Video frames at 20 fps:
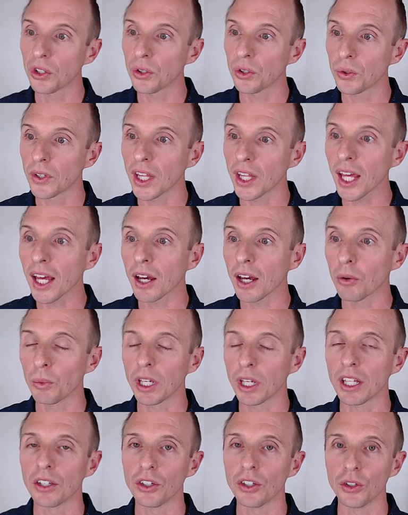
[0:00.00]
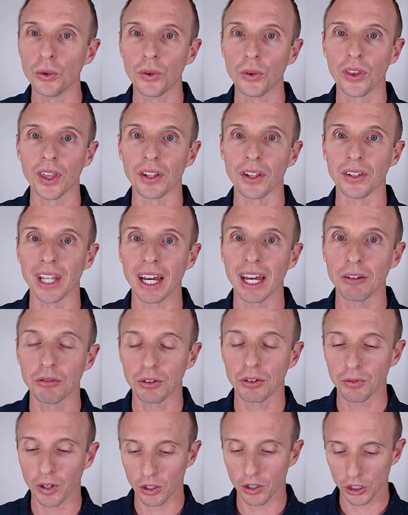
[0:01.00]
do that, we can use the
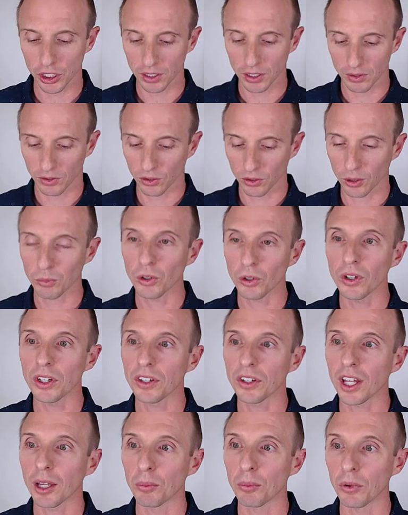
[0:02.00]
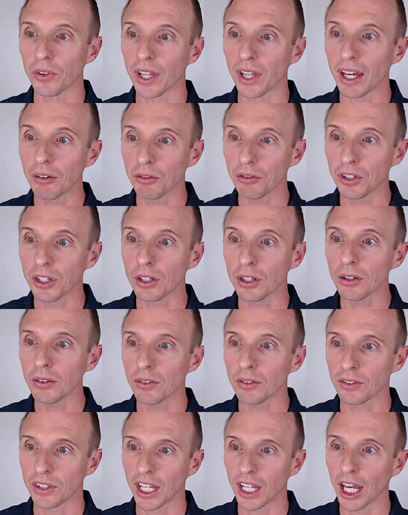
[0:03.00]
left function. So I'm going to type left here,
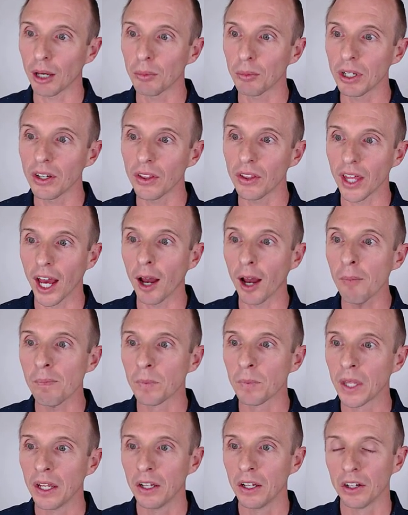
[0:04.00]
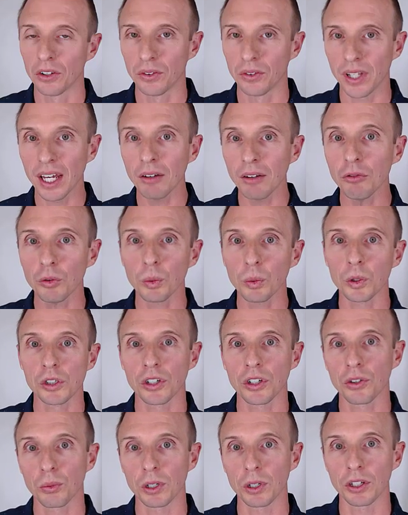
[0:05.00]
tab into that. Left will
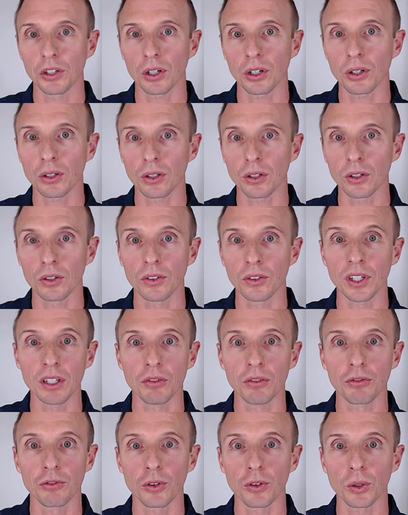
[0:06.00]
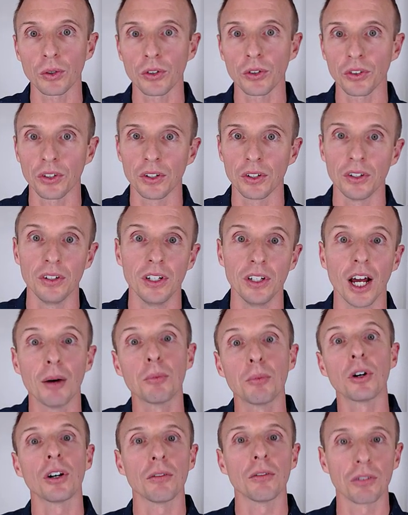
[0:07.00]
just return the first
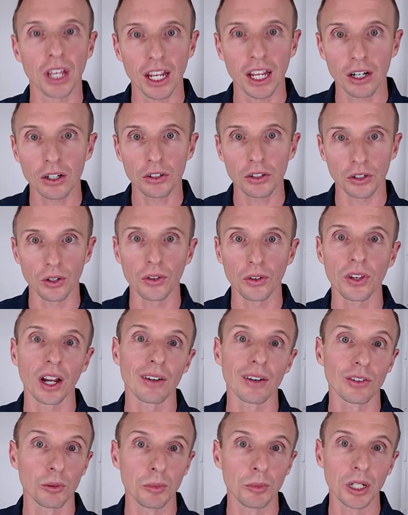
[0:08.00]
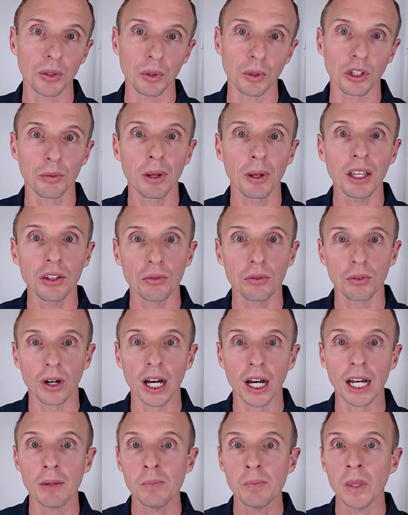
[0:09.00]
number of characters, however many we specify,